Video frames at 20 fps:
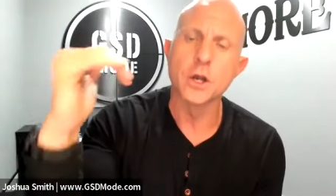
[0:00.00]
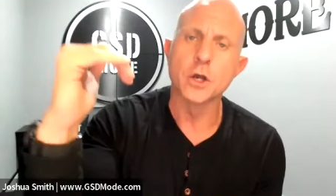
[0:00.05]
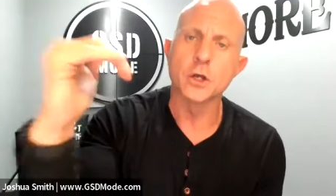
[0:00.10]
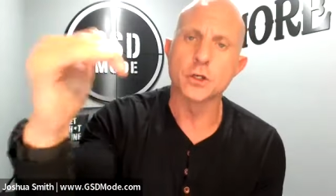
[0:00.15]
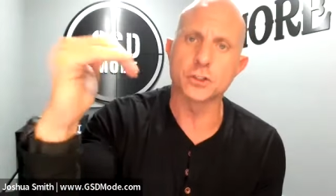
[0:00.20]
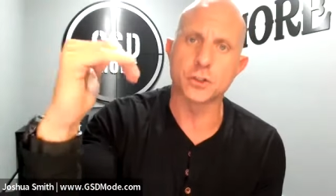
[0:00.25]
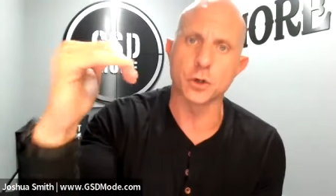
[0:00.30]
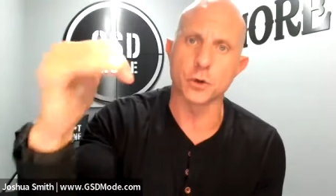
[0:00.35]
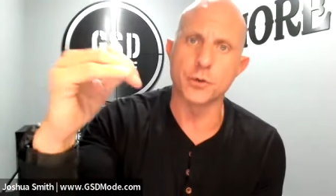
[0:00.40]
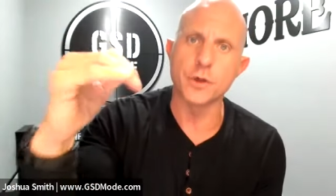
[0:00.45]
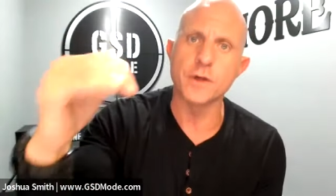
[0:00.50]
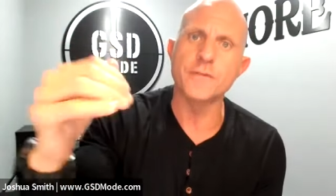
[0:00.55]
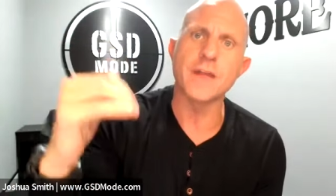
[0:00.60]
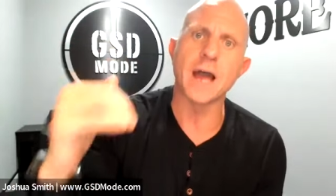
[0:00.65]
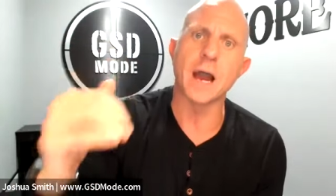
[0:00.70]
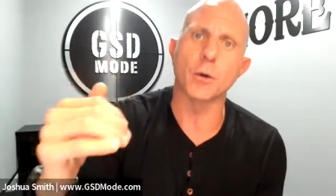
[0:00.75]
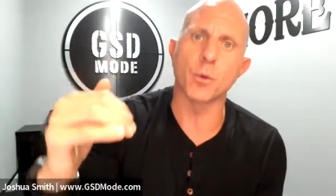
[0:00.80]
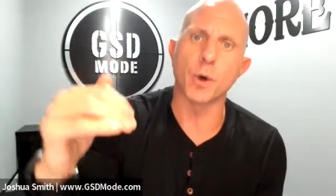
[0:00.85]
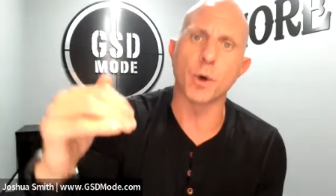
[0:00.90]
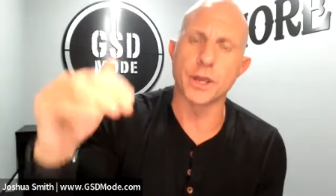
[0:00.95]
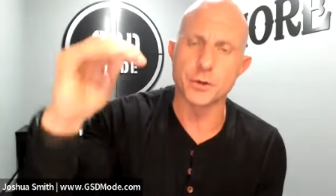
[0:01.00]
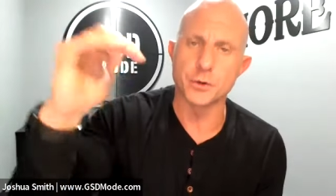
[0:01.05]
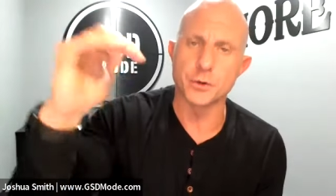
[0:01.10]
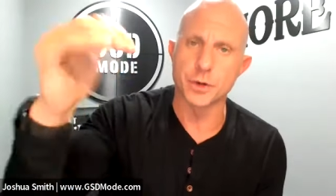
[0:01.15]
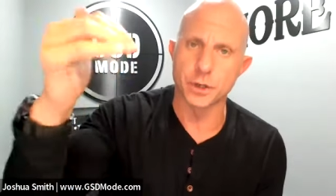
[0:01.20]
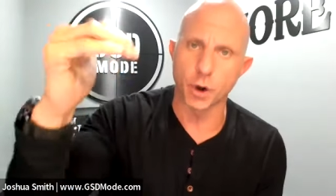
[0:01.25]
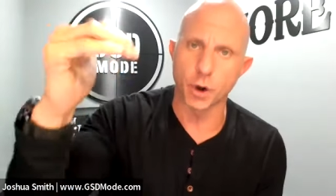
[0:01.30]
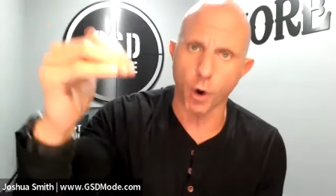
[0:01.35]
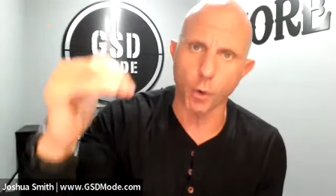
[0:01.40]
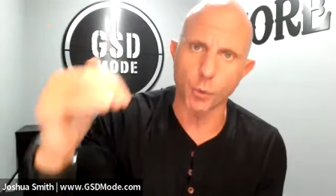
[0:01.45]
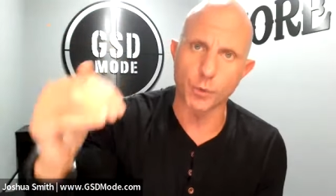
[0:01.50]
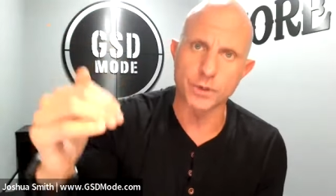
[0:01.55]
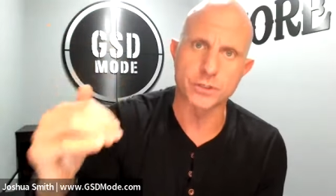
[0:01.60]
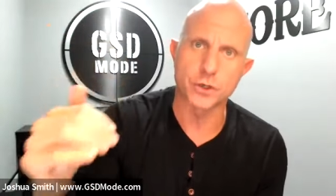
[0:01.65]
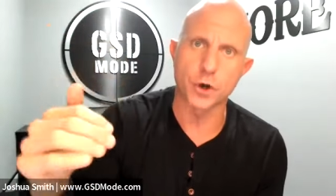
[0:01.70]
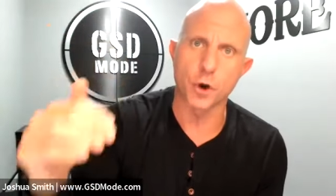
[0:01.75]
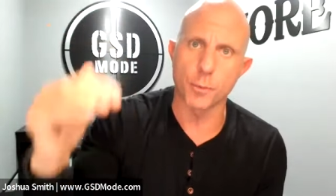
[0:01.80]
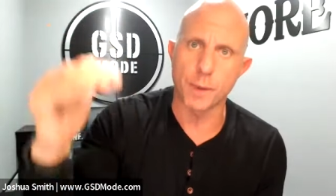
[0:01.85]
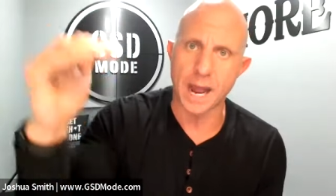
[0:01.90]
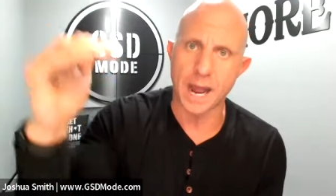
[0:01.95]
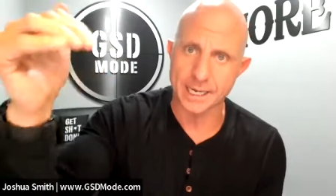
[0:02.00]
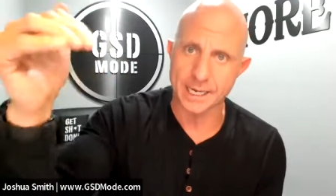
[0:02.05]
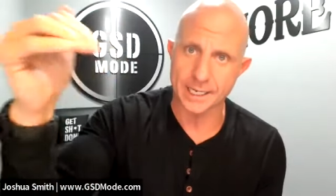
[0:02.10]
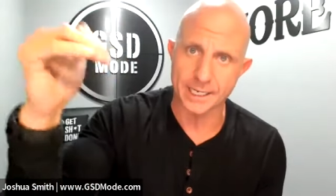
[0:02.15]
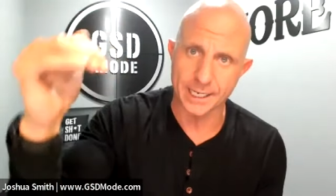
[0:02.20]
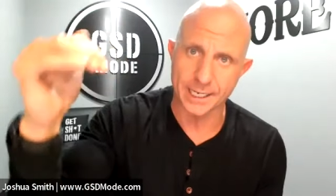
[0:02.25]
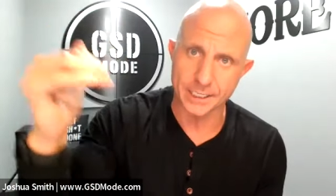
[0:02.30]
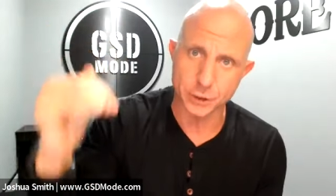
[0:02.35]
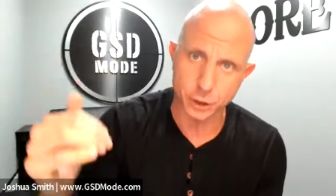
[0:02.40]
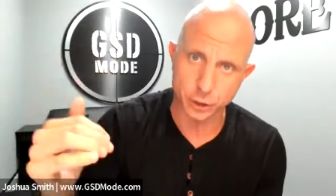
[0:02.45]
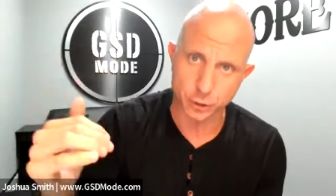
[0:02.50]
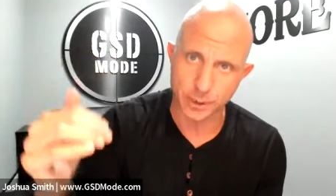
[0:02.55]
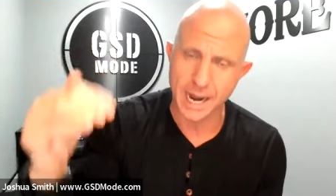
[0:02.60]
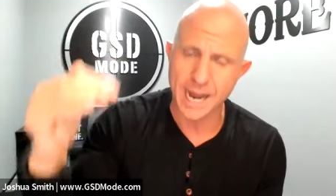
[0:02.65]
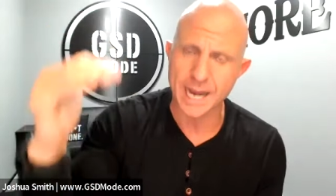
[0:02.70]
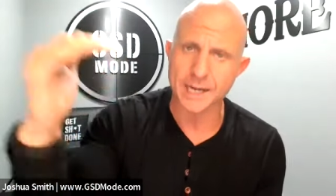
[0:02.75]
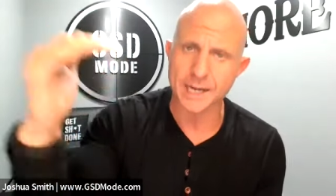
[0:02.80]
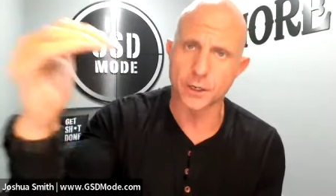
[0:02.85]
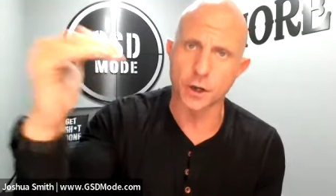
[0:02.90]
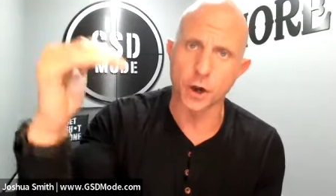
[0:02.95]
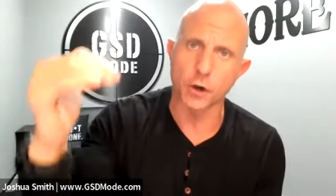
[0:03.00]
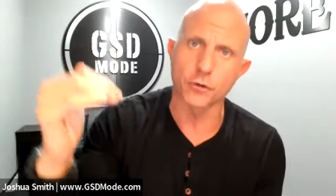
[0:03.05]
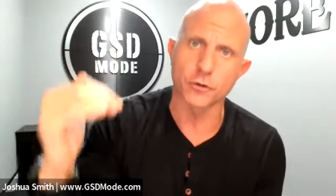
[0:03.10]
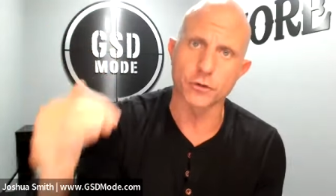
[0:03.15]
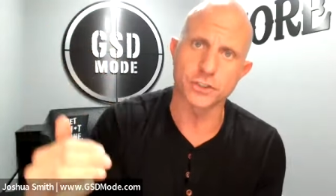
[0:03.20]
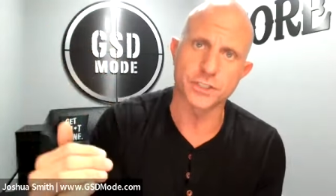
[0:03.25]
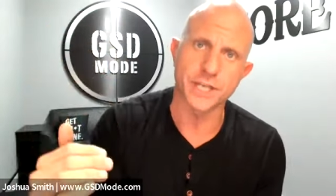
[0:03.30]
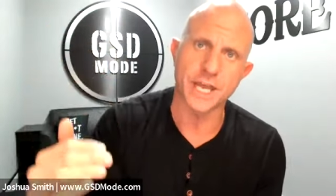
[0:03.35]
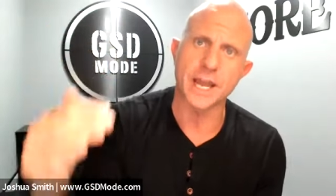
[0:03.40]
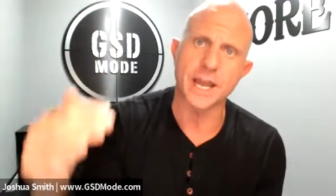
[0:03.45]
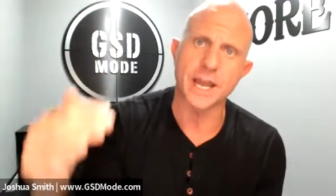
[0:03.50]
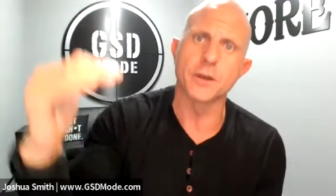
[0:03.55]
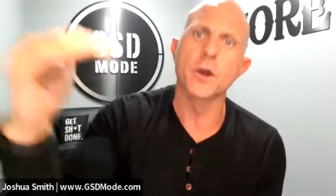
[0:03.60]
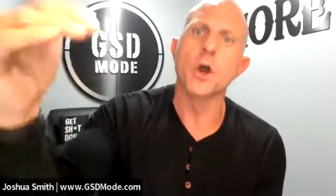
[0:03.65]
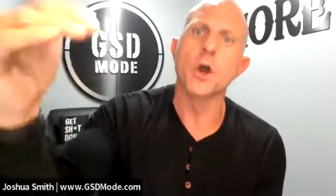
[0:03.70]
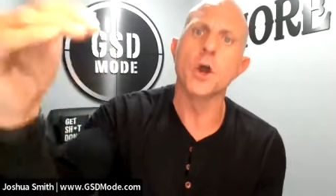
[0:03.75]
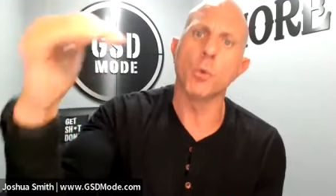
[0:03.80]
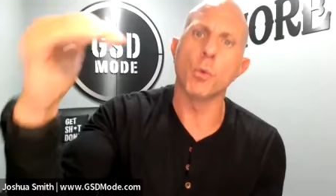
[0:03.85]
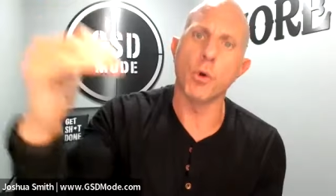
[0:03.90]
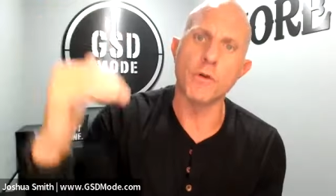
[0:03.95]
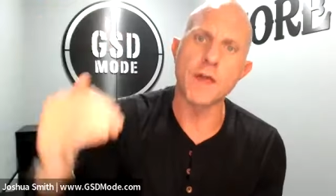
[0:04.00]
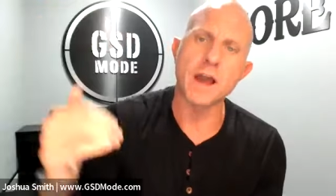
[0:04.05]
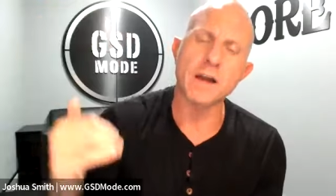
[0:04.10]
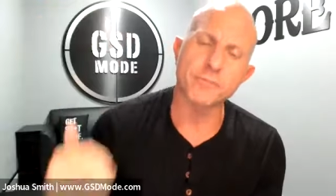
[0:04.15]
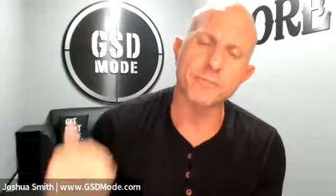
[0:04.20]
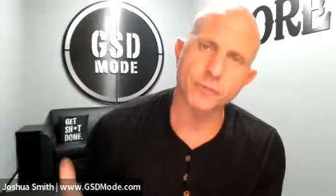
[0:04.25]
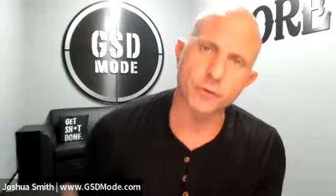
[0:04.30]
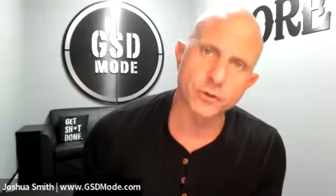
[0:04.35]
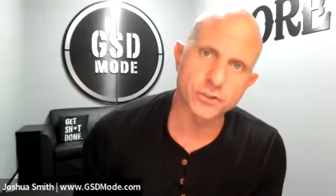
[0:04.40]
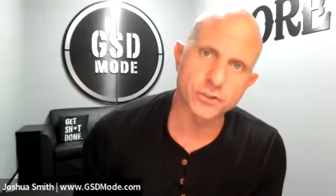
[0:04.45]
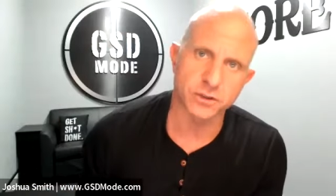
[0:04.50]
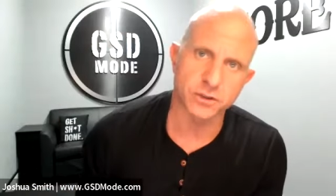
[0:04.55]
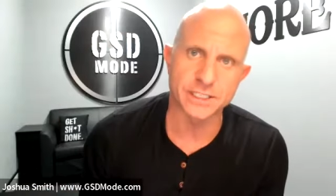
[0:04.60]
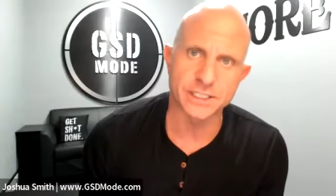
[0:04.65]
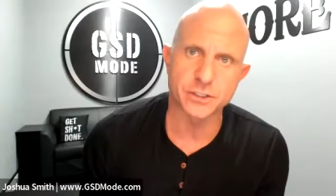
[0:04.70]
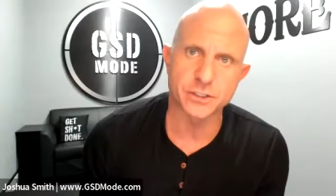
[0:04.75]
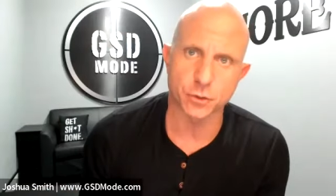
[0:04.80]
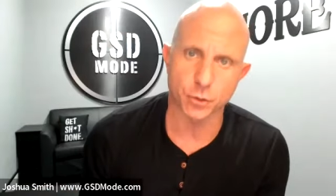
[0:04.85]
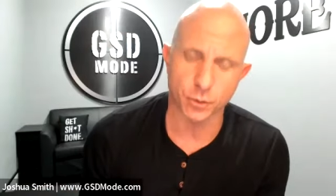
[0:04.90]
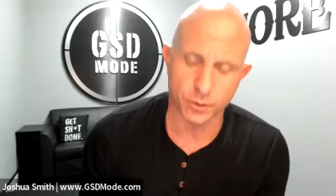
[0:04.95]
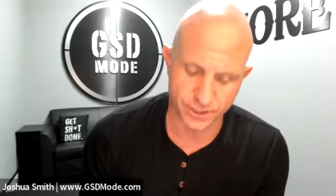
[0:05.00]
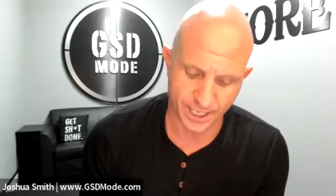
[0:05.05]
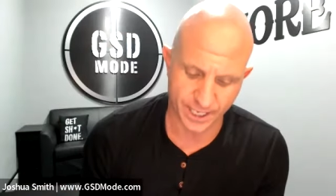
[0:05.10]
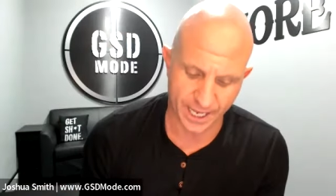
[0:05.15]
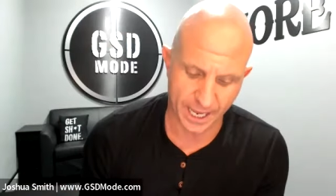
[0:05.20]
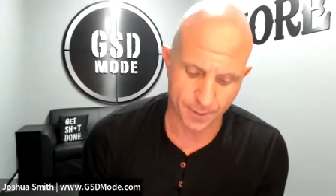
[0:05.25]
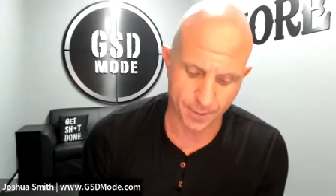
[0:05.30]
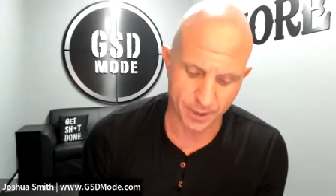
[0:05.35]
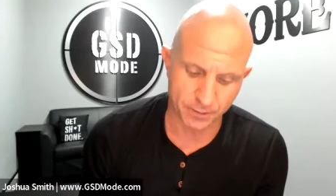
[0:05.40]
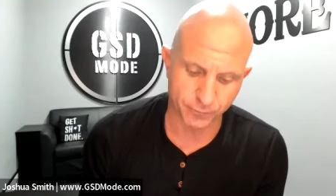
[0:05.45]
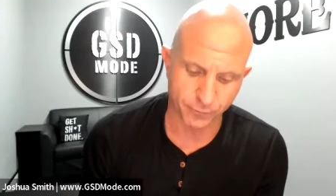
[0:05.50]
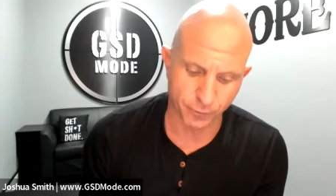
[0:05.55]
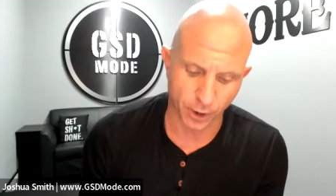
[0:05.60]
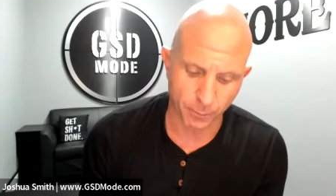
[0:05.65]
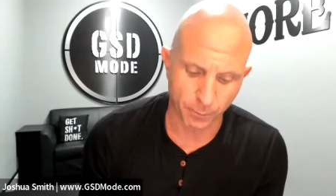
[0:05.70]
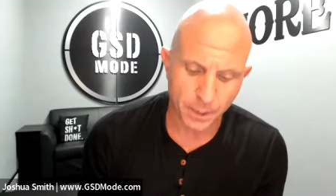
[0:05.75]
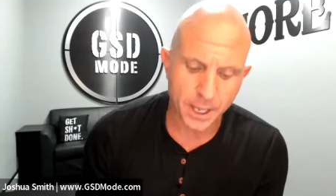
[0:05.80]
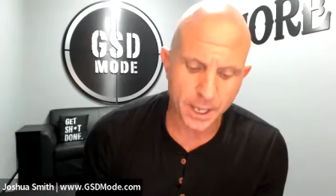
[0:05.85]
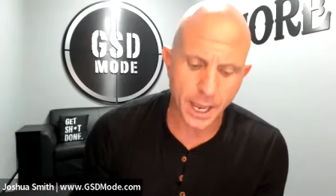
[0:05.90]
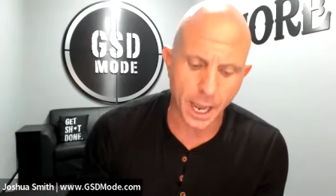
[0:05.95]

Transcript: So then that way you can always go back and again track and understand where that first lead source came in from,